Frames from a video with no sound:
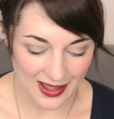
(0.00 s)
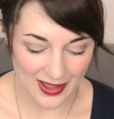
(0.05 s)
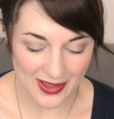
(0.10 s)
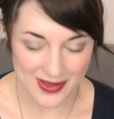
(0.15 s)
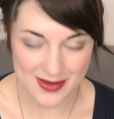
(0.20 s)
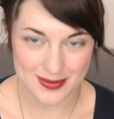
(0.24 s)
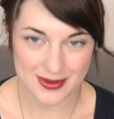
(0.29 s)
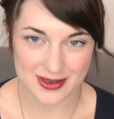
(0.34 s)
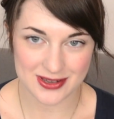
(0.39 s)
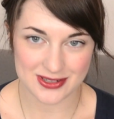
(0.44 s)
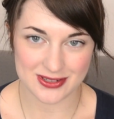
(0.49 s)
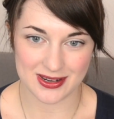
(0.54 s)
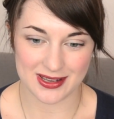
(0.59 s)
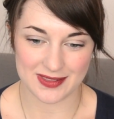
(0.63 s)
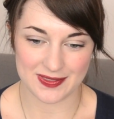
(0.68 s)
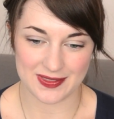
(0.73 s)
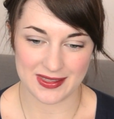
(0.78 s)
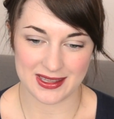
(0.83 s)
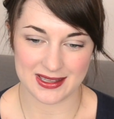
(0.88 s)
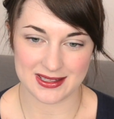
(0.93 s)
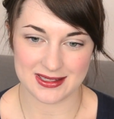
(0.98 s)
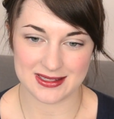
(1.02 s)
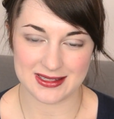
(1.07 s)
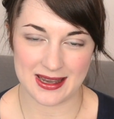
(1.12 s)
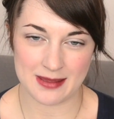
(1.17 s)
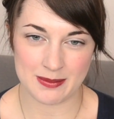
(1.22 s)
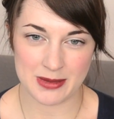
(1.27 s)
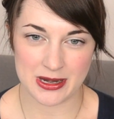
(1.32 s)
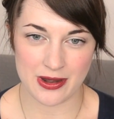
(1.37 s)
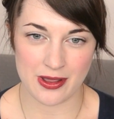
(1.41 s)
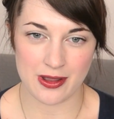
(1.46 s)
I hope you enjoyed this.
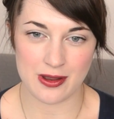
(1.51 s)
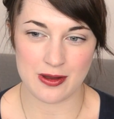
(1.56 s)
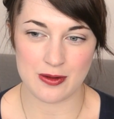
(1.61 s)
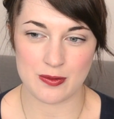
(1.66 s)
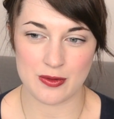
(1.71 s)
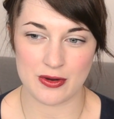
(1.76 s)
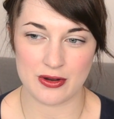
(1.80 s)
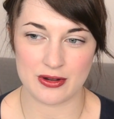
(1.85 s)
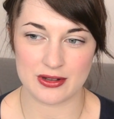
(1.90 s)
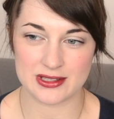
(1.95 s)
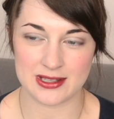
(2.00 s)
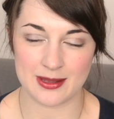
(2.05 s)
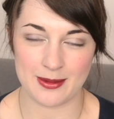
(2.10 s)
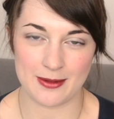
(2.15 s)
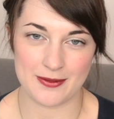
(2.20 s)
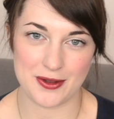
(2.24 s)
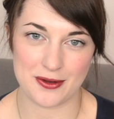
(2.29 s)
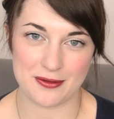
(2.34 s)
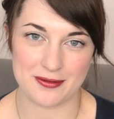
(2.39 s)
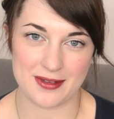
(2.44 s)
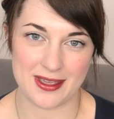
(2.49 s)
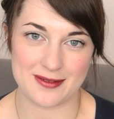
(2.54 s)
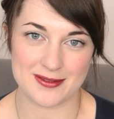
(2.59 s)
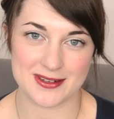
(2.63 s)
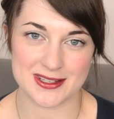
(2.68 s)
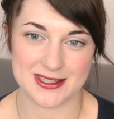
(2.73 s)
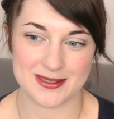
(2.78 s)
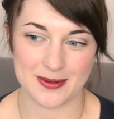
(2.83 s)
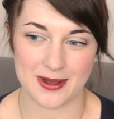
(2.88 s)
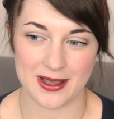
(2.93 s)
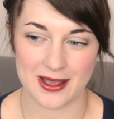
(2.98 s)
Let me know what some of your
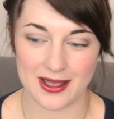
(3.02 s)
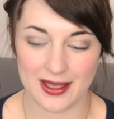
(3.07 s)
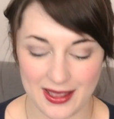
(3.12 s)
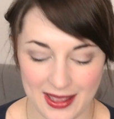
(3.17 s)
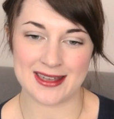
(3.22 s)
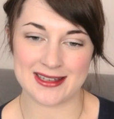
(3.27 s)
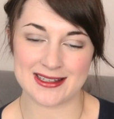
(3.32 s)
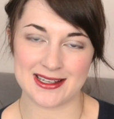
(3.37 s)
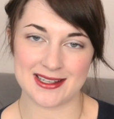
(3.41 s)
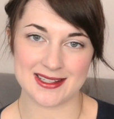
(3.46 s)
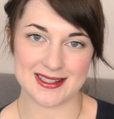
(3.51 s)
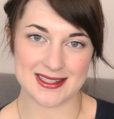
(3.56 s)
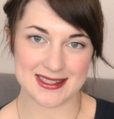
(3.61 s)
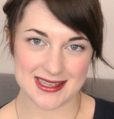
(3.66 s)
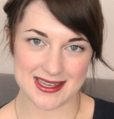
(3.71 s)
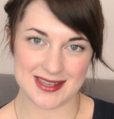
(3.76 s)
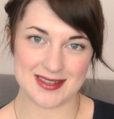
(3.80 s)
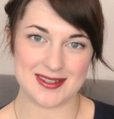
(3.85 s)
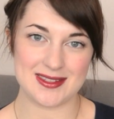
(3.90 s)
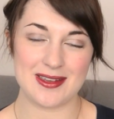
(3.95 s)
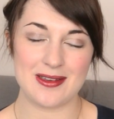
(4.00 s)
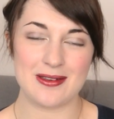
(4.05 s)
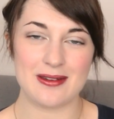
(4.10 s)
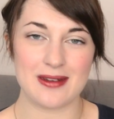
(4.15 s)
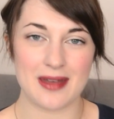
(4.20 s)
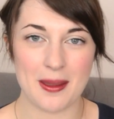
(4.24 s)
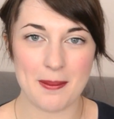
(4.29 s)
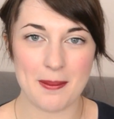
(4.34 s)
favourites were, and I'll see you soon.